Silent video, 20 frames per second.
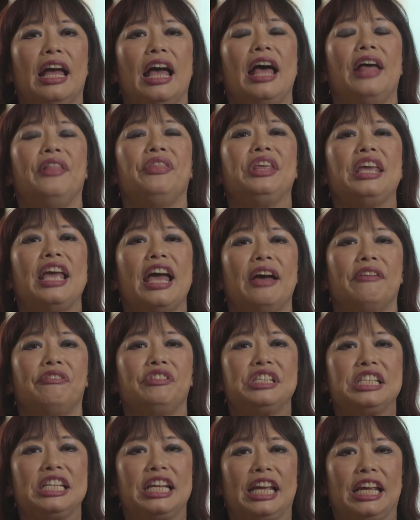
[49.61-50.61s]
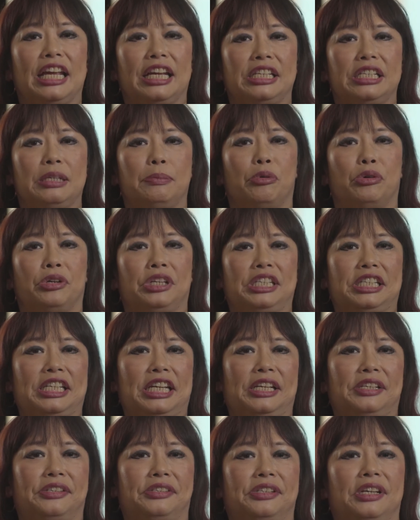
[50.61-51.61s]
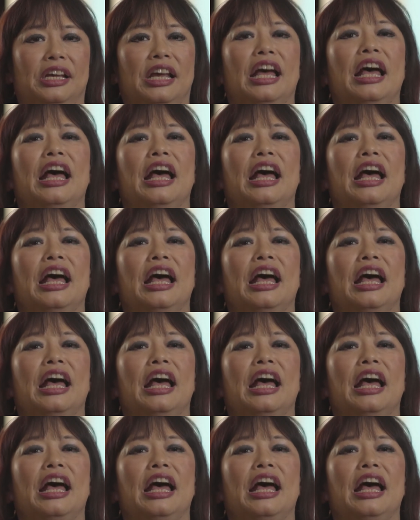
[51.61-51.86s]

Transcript: and the FTA antibody tests.